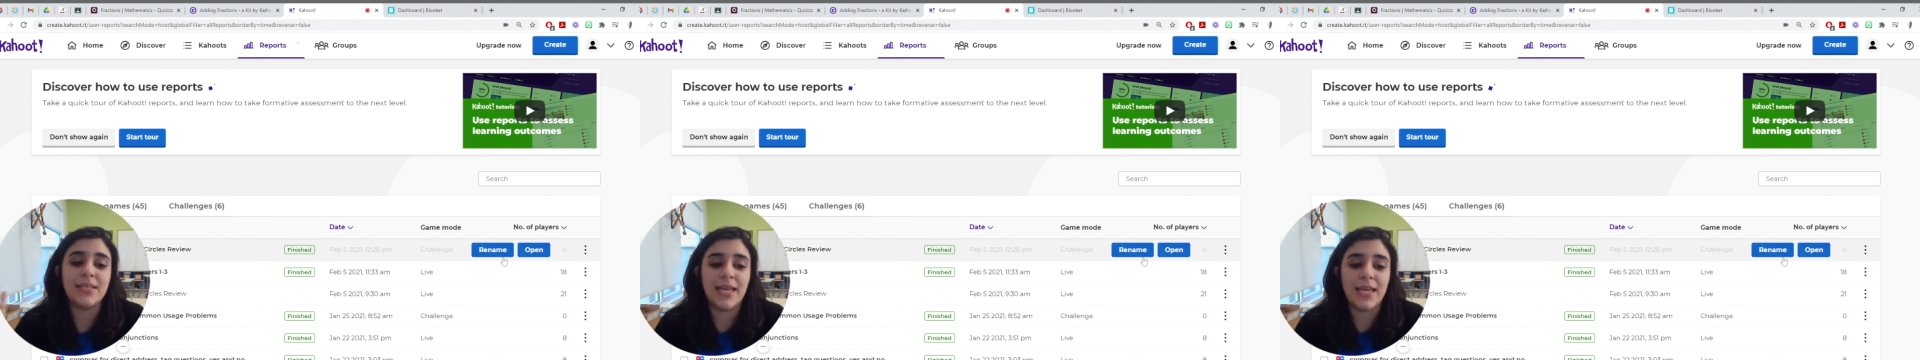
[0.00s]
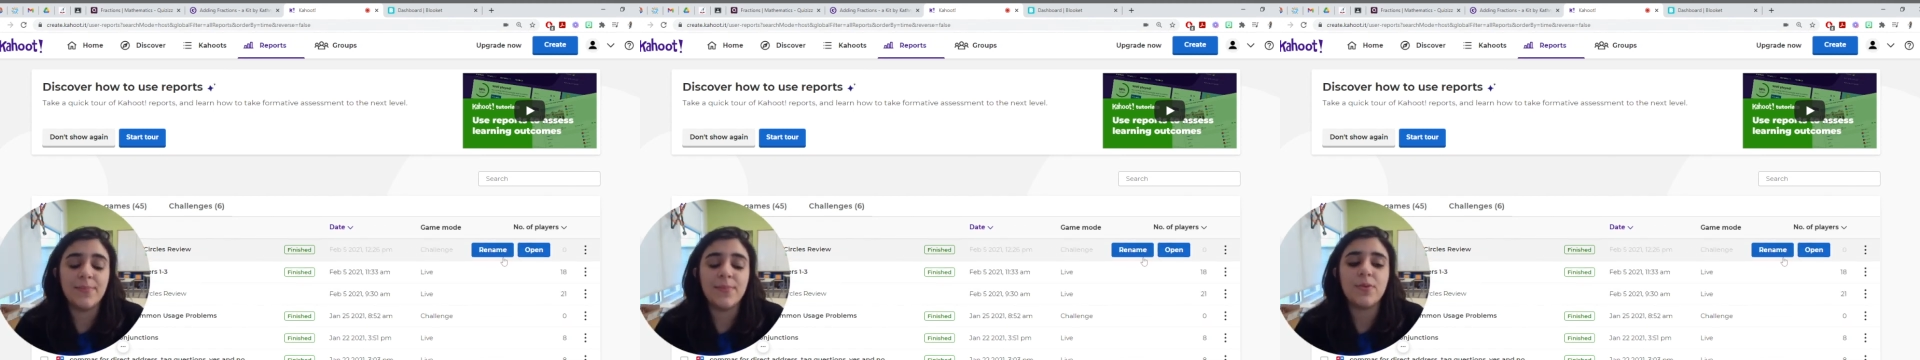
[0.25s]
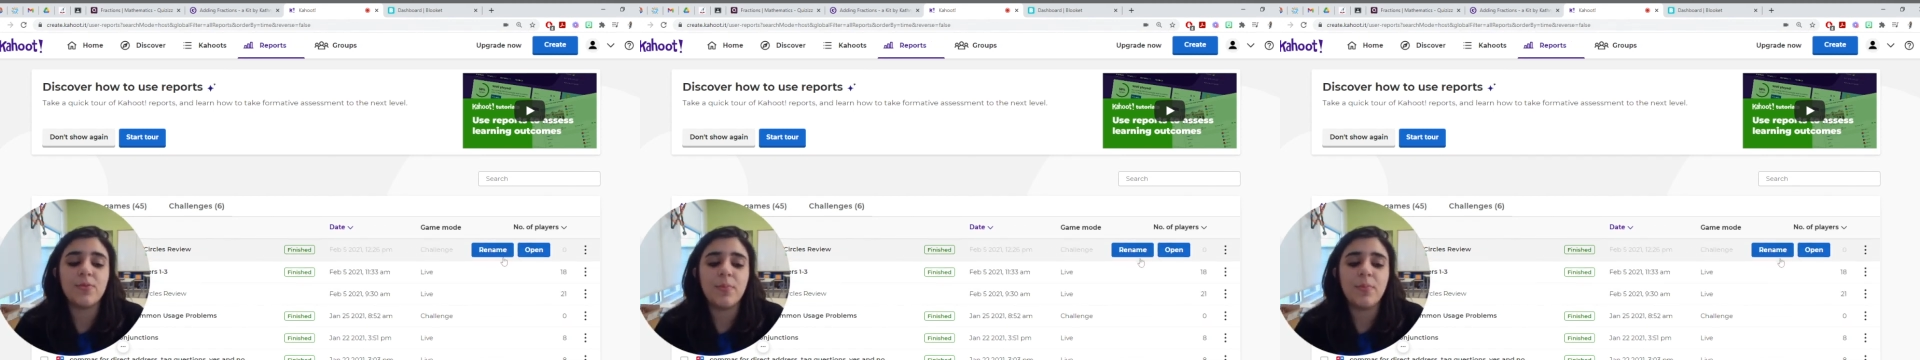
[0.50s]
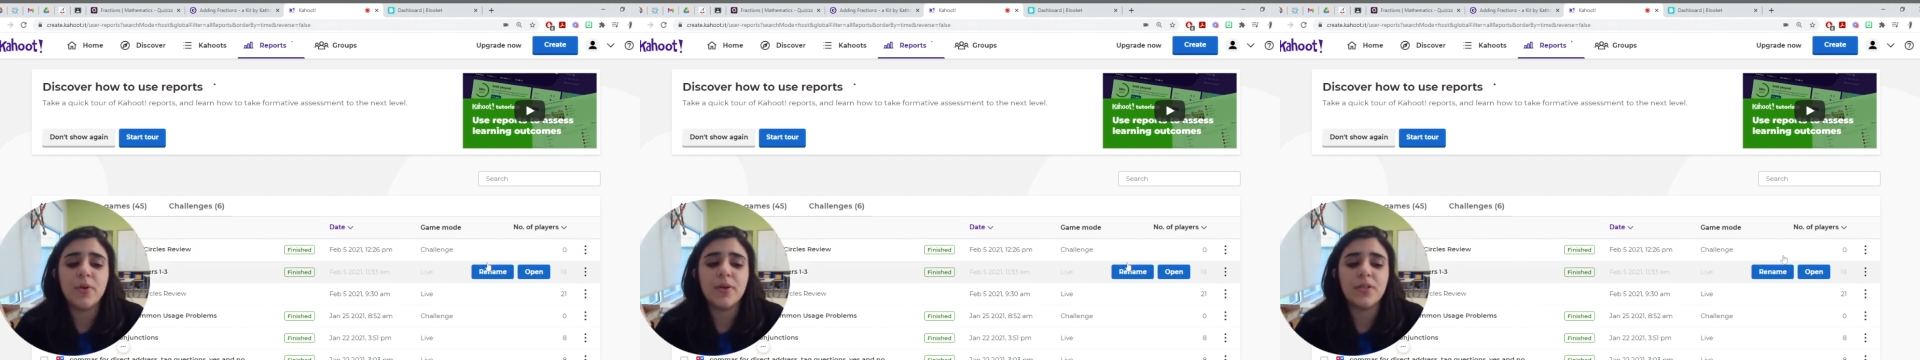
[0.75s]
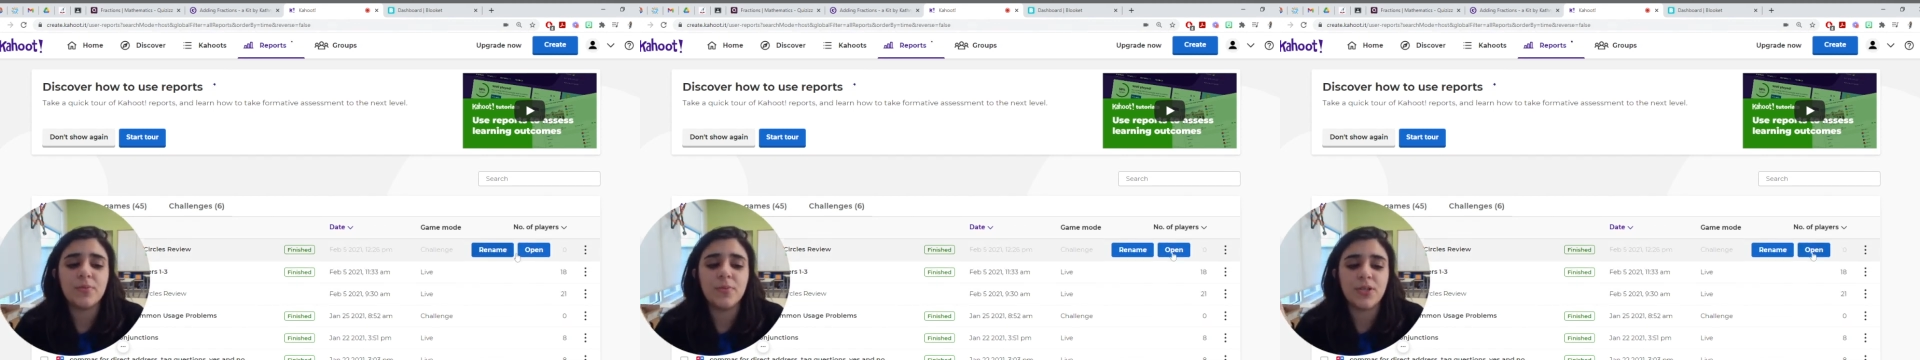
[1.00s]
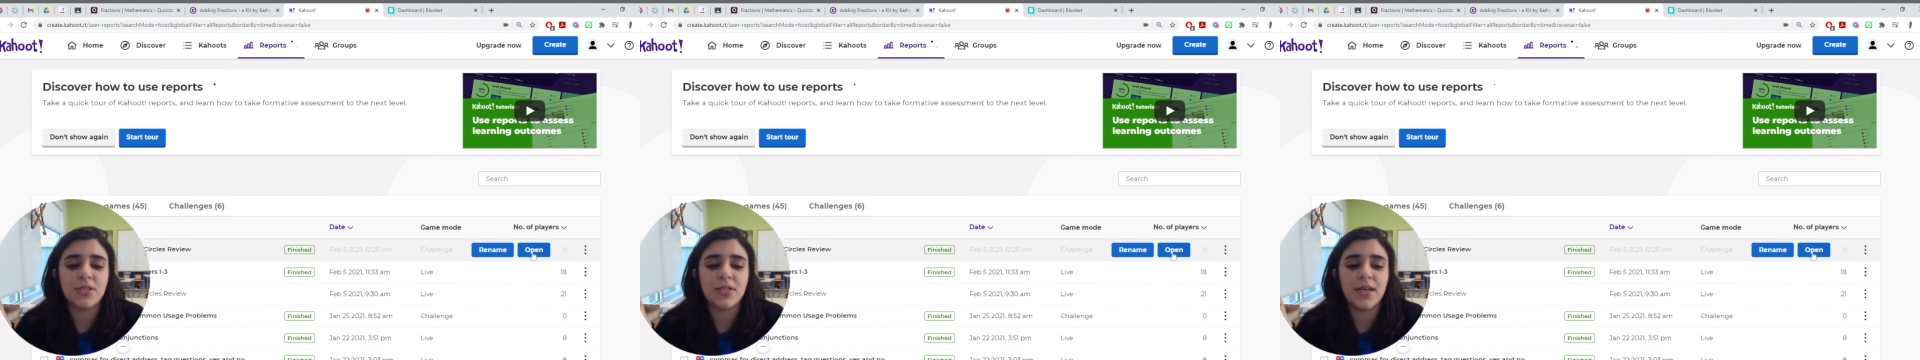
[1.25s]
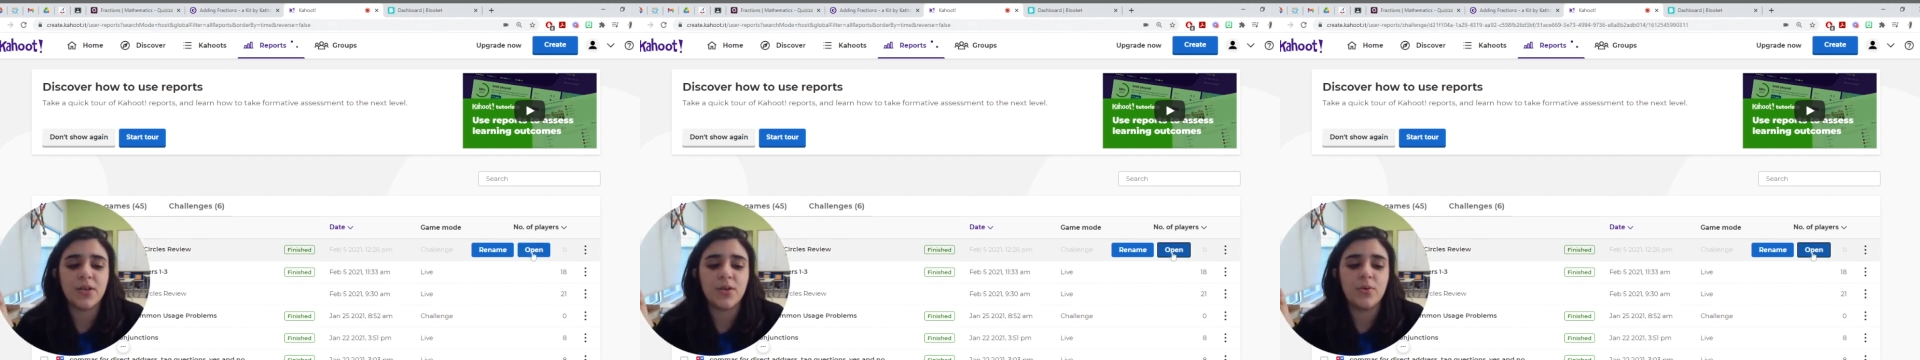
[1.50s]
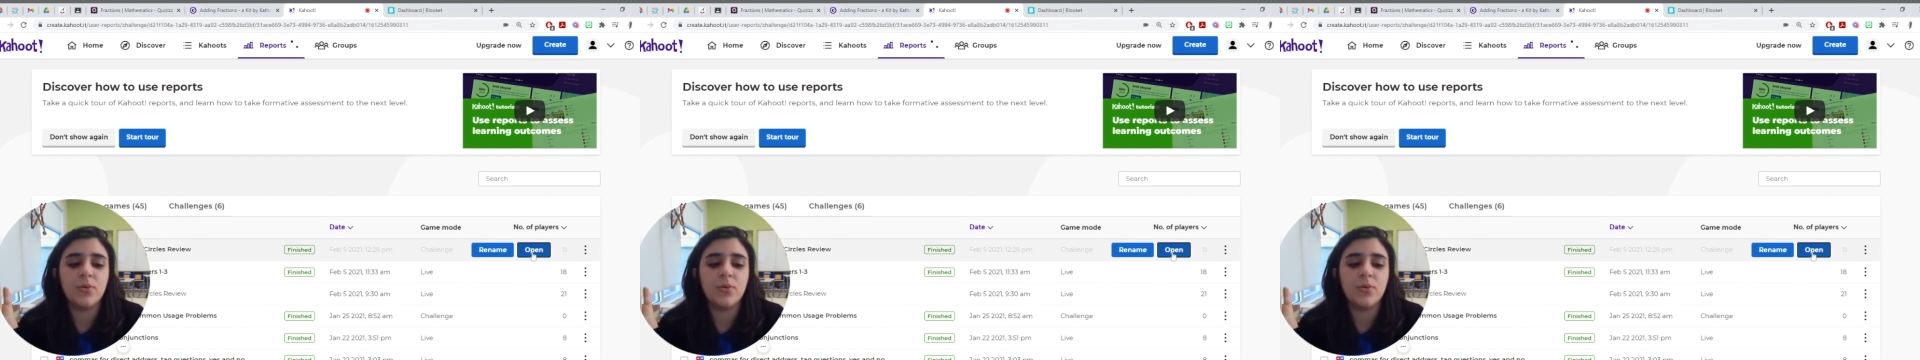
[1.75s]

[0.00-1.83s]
name your reports, which is kind of